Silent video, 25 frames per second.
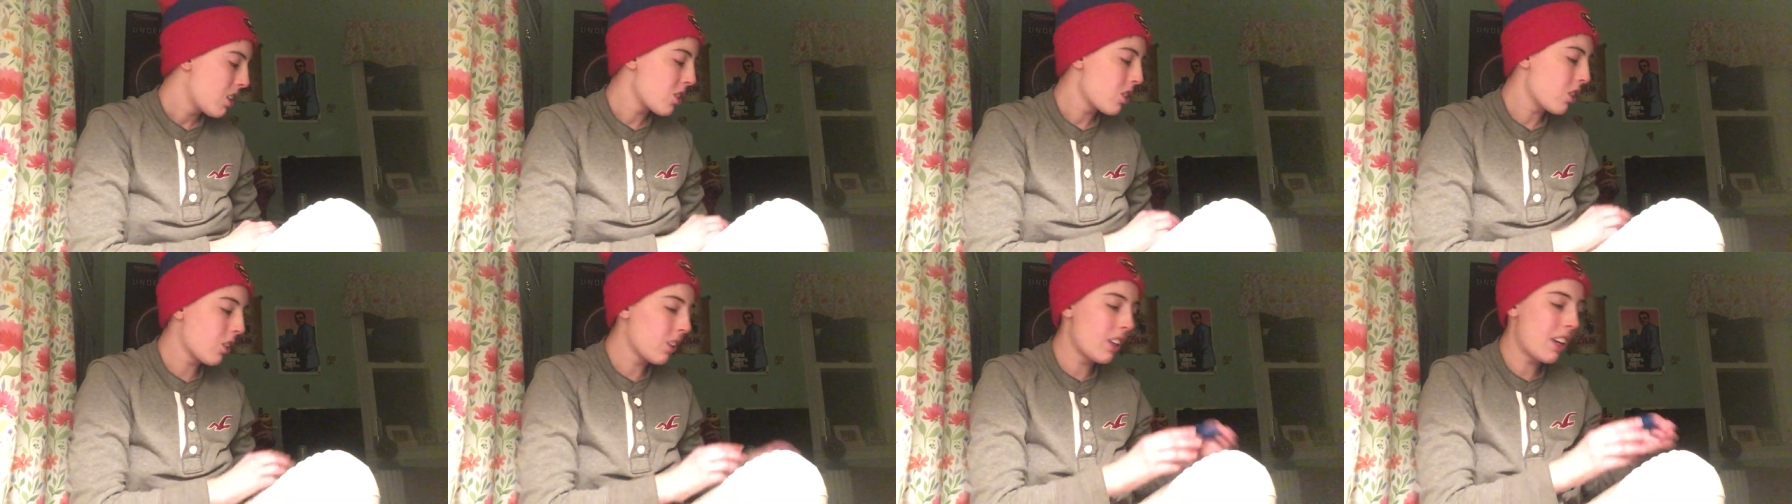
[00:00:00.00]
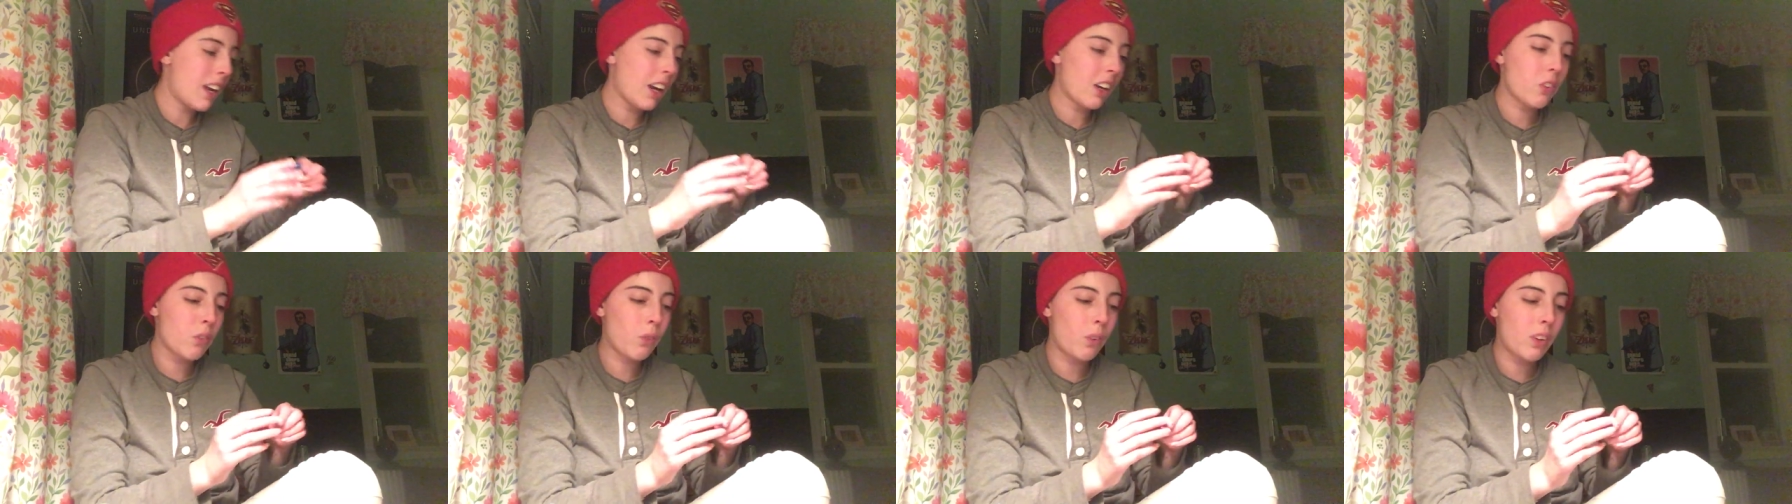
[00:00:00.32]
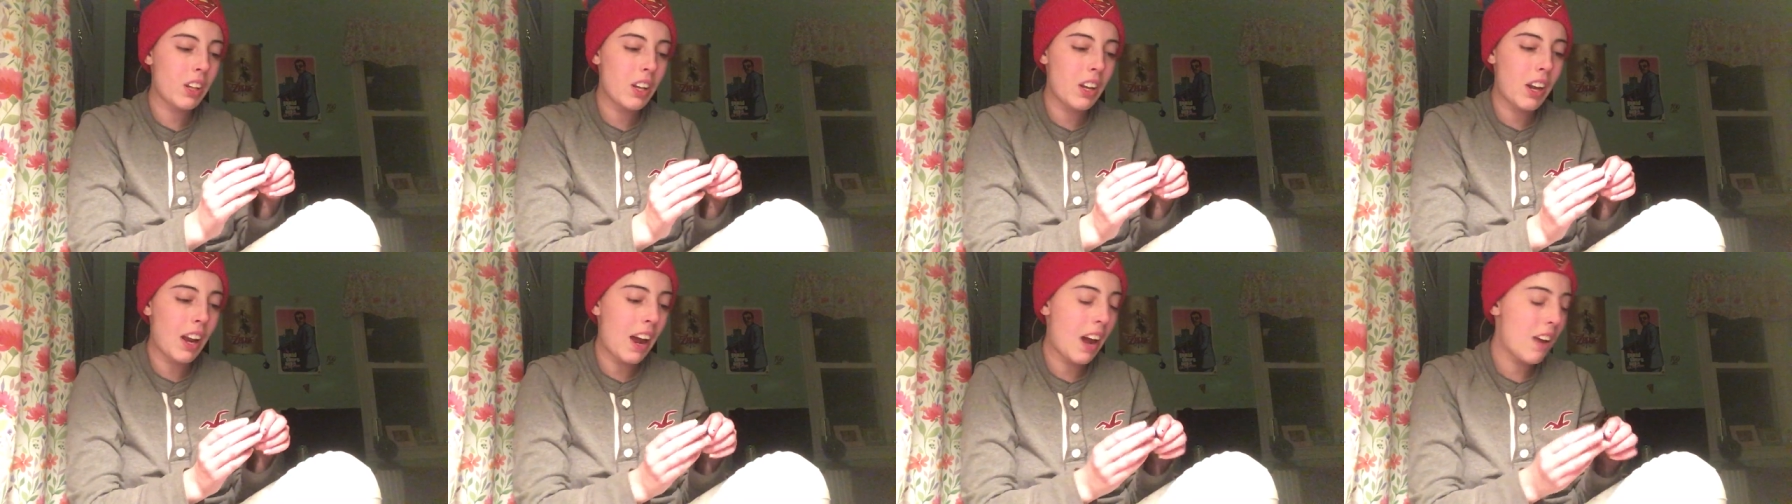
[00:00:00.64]
So the next
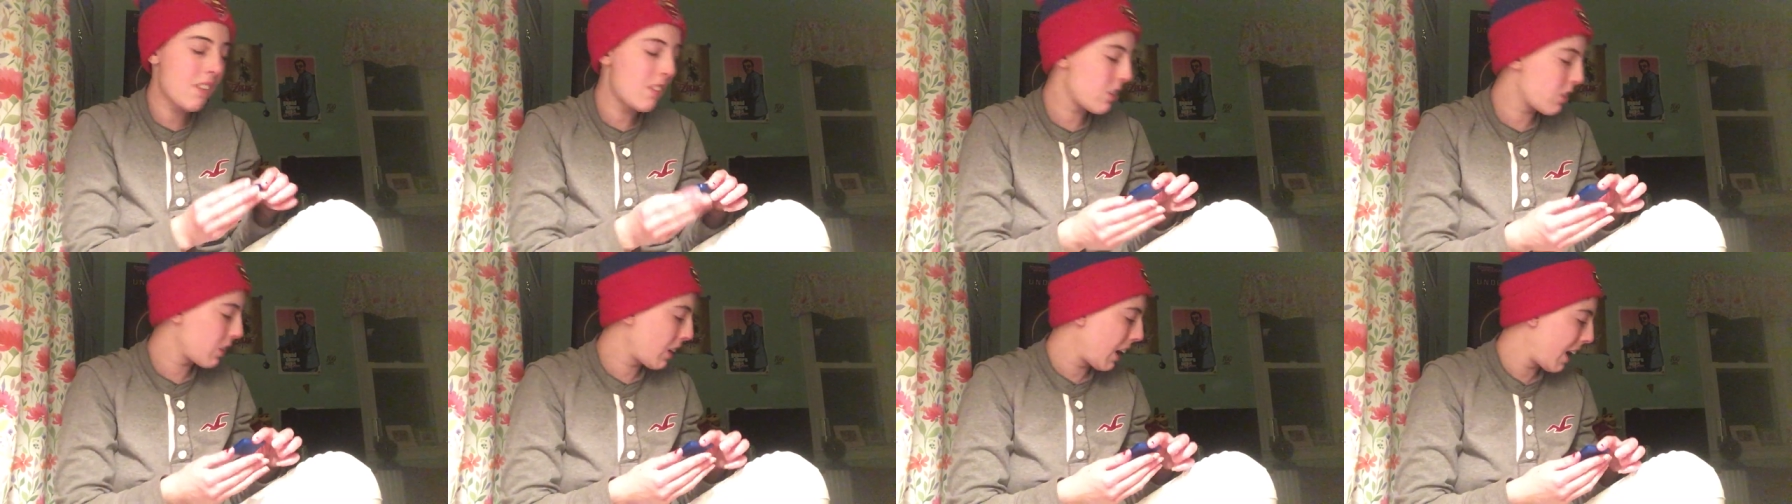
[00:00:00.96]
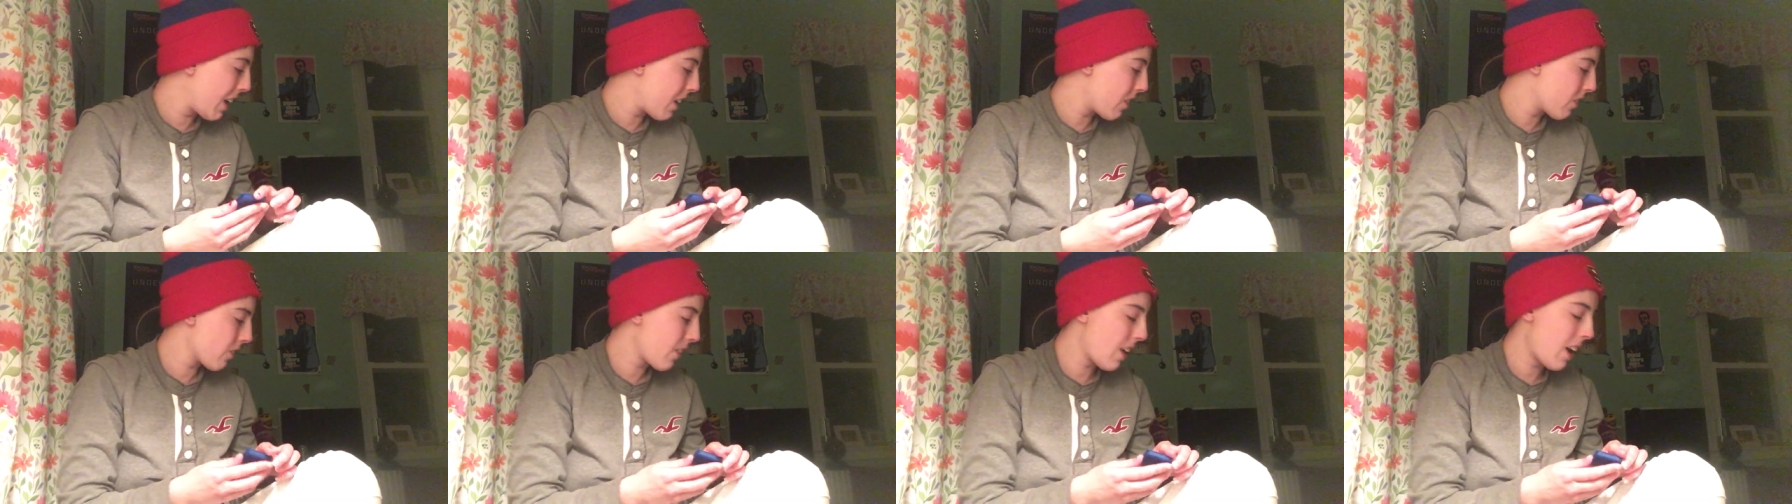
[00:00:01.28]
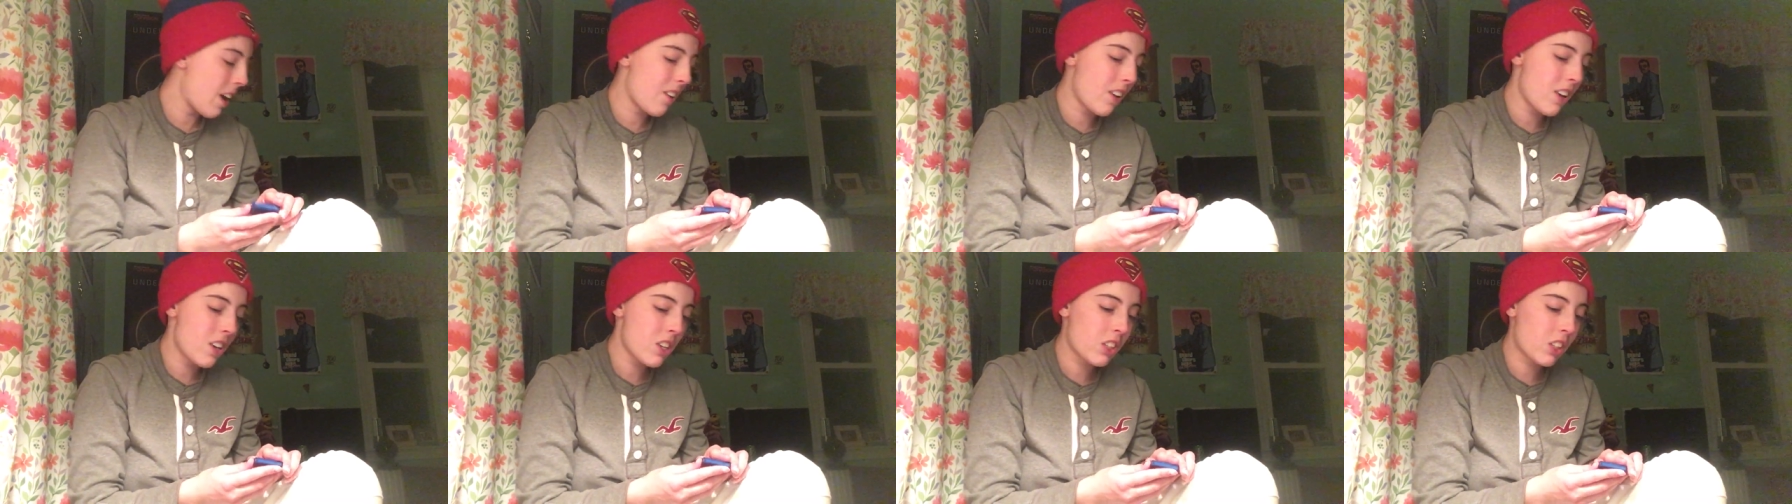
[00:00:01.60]
one that I have is kind of
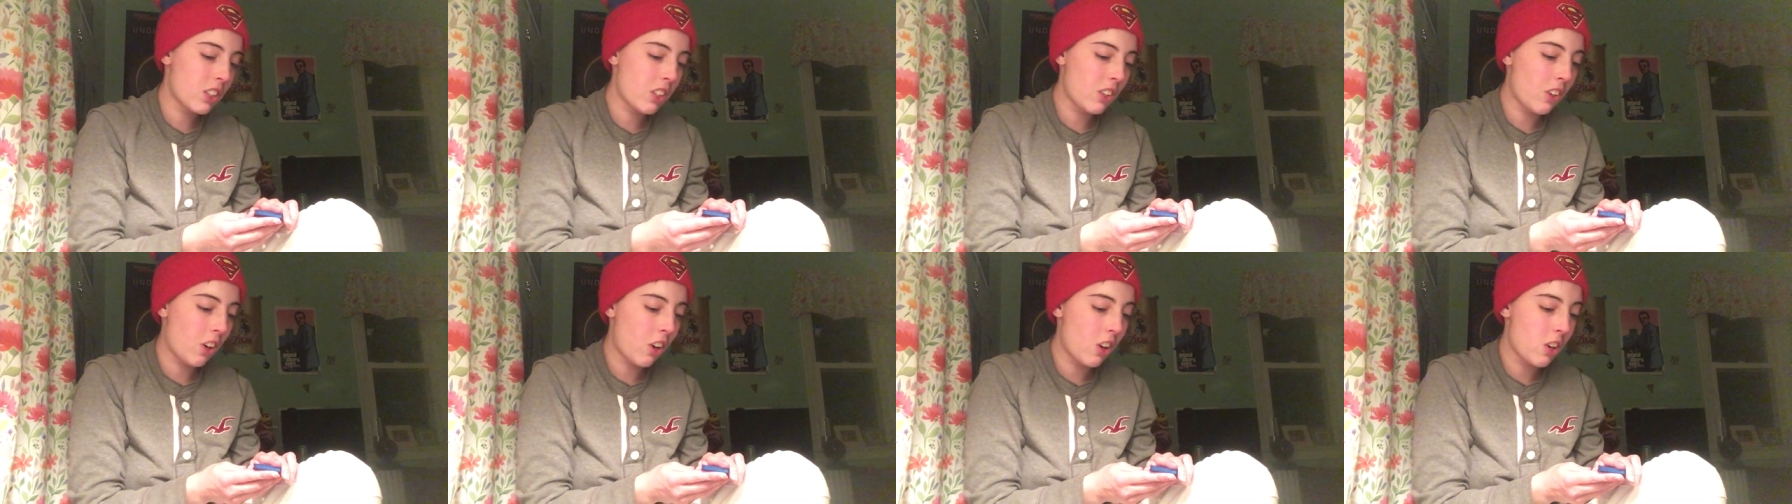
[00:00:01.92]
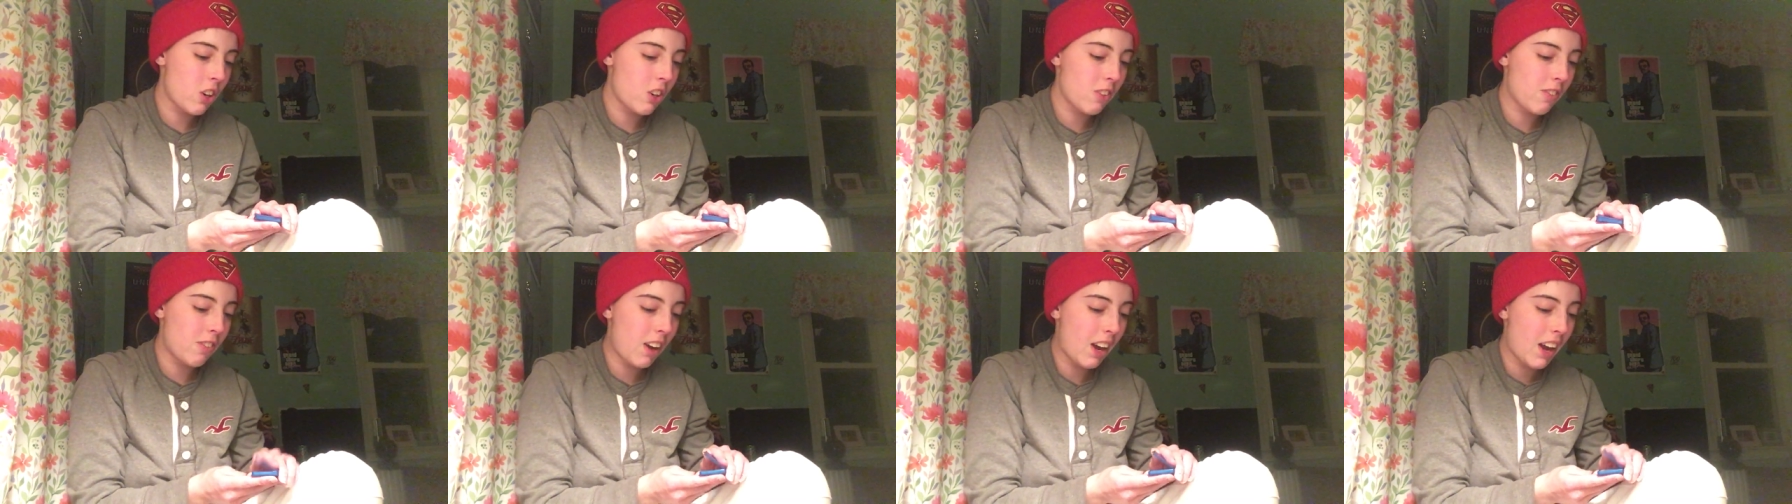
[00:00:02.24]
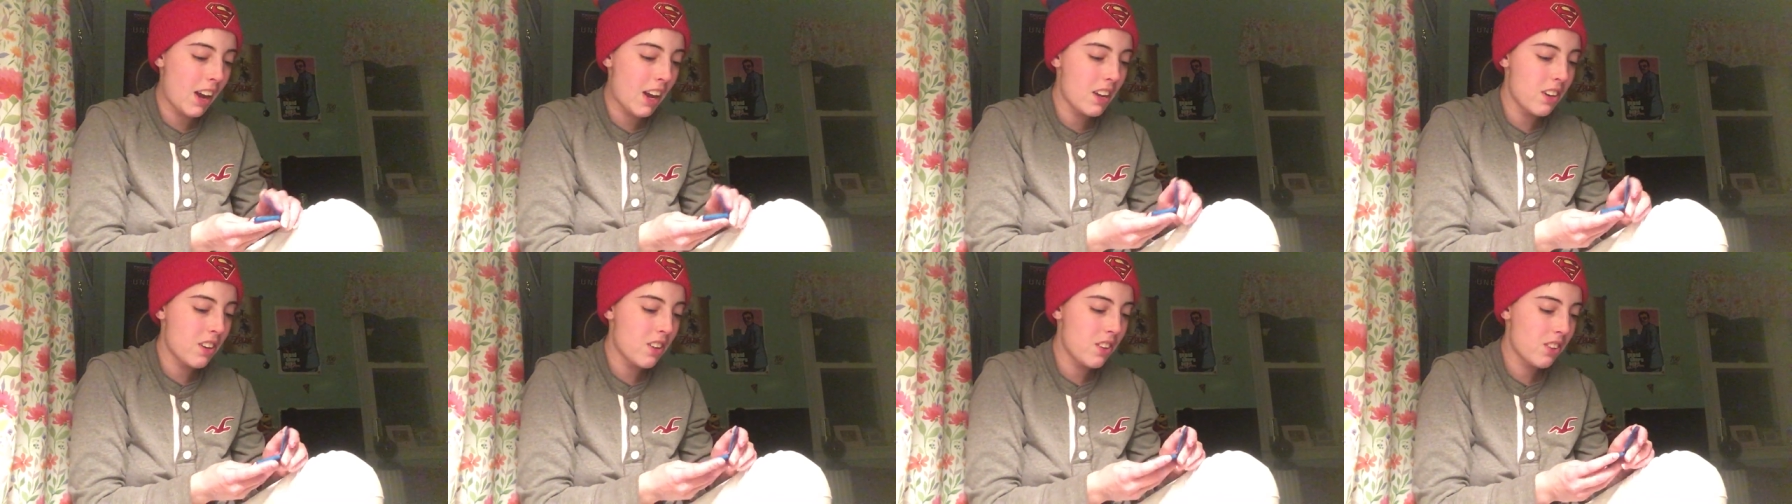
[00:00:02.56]
rarish because it's harder to
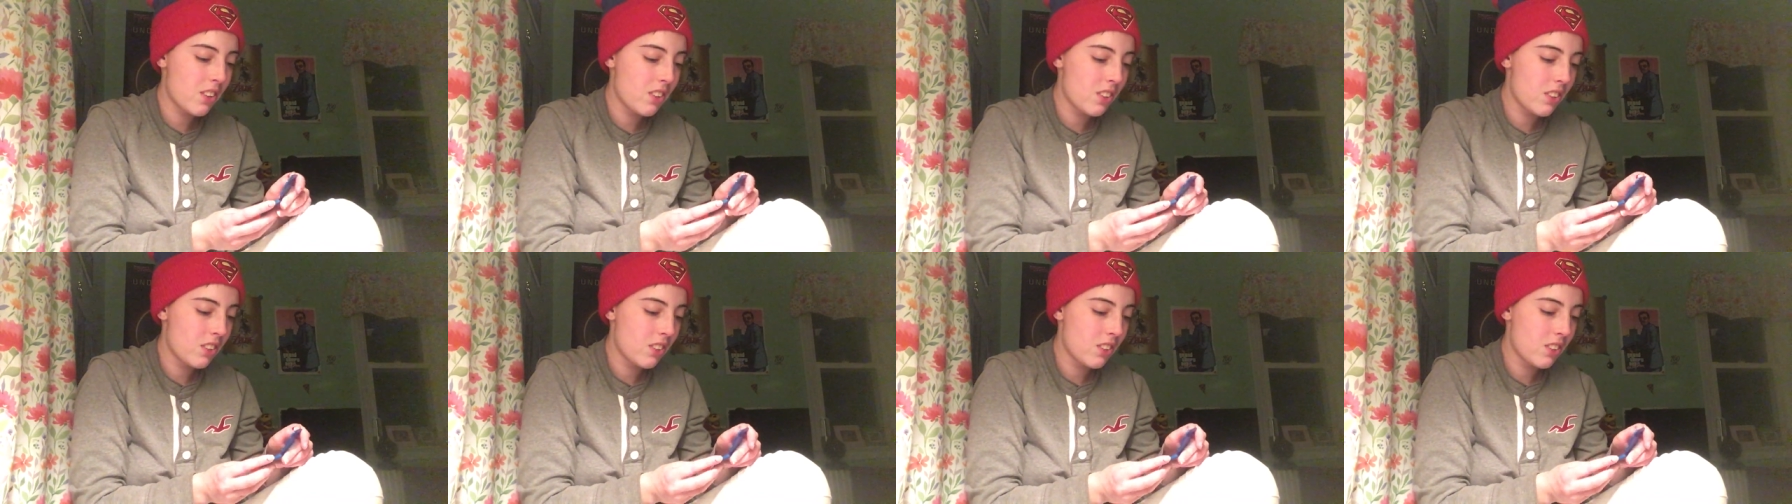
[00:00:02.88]
find,